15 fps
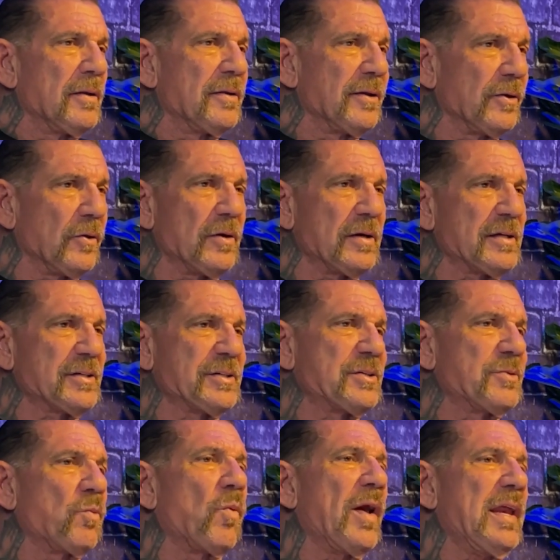The Lord is
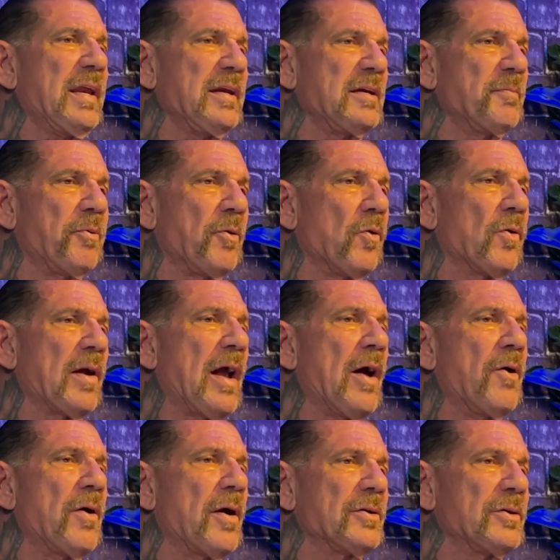just waiting to pour
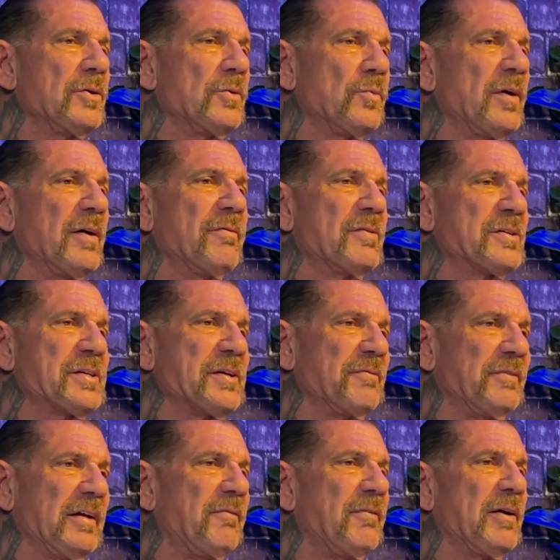out on you rivers
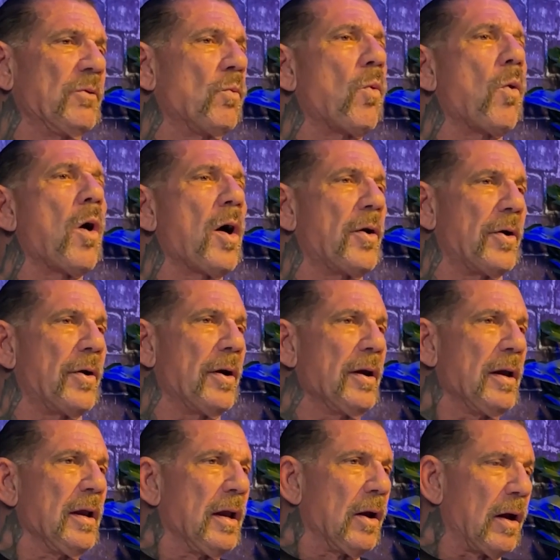of living water.
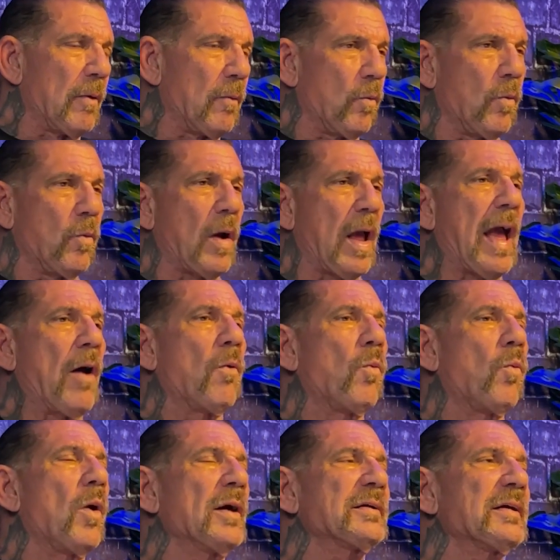
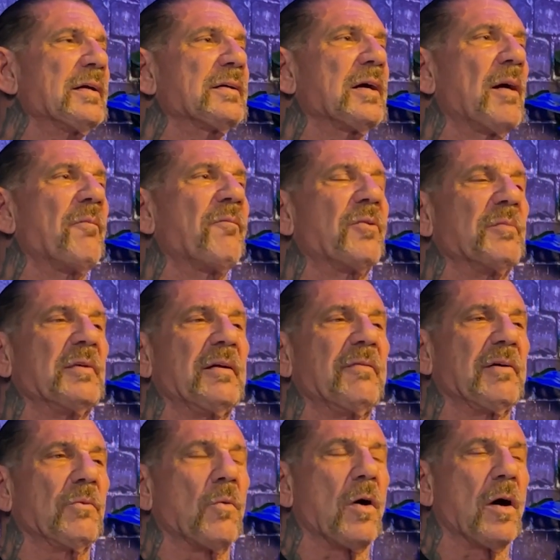What can come from
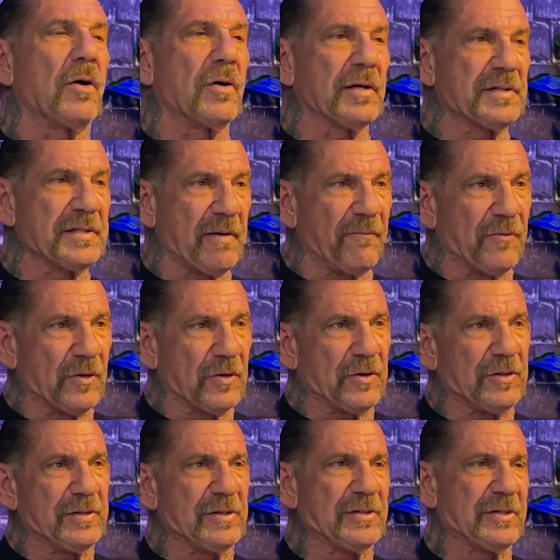living water except for
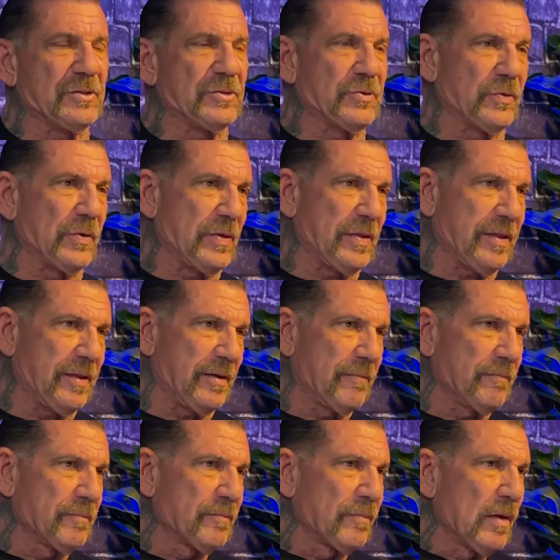goodness and truth?
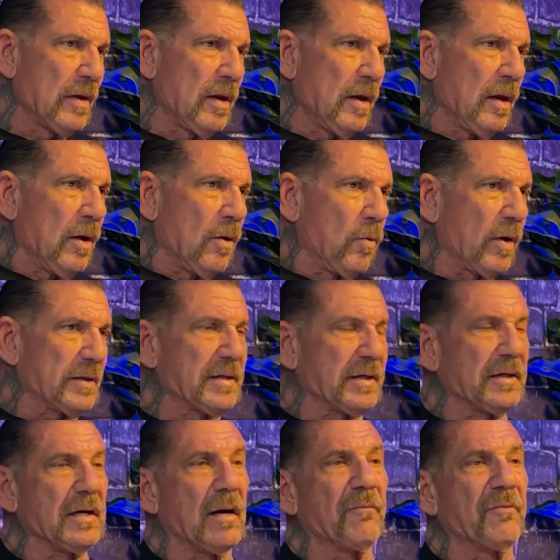What
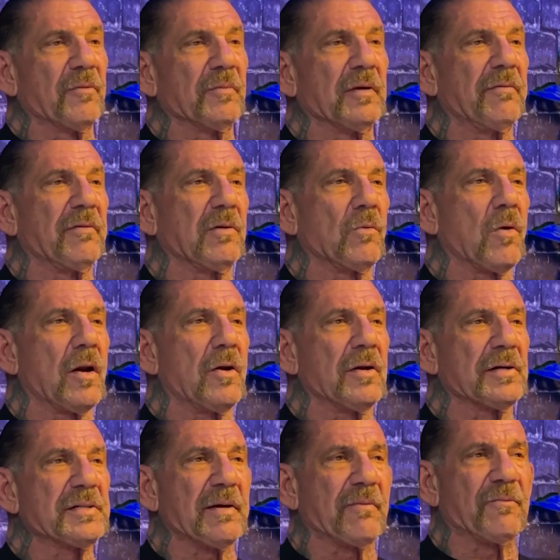can come from living water
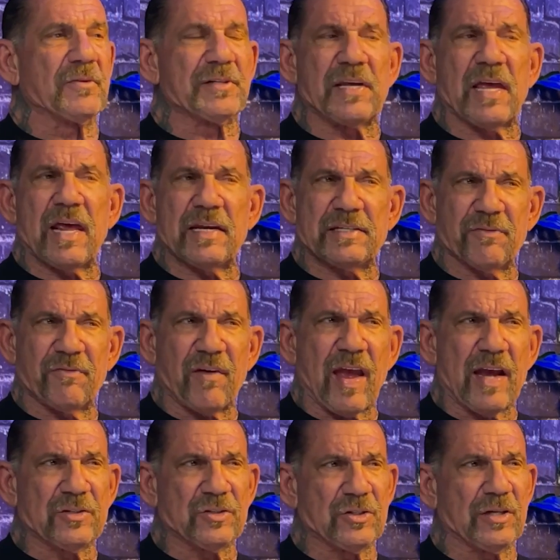except for
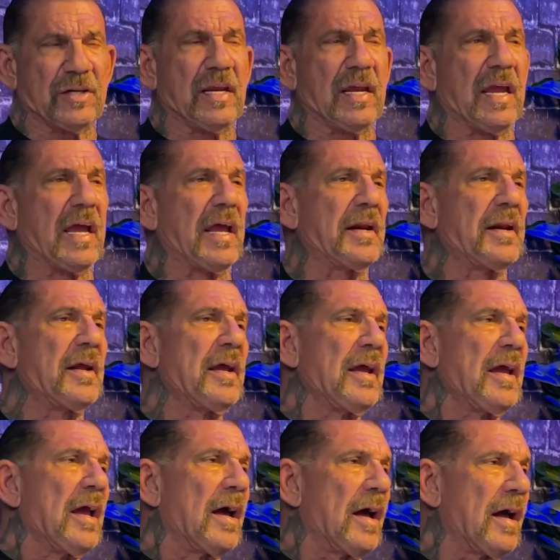satisfaction and
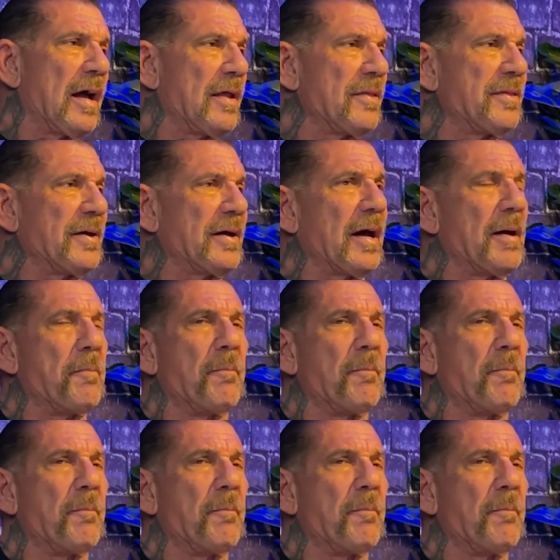the